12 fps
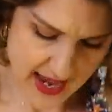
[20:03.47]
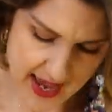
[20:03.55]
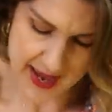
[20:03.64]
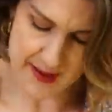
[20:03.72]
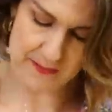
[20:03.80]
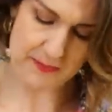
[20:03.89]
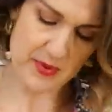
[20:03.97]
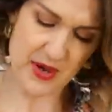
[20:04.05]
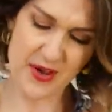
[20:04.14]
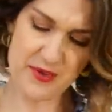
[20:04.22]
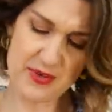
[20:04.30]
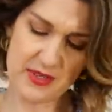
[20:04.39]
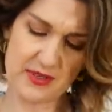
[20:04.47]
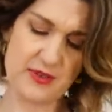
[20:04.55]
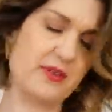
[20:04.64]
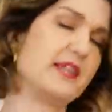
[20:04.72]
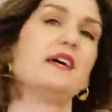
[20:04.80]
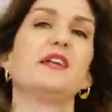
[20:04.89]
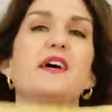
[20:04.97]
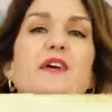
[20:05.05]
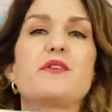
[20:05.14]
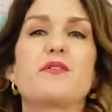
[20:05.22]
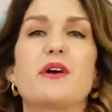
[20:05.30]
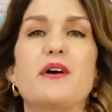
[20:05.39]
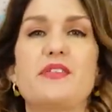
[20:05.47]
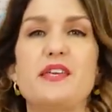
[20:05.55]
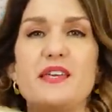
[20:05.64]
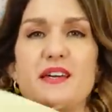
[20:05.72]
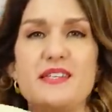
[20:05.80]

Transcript: um, but I wouldn't call it an ochre. I think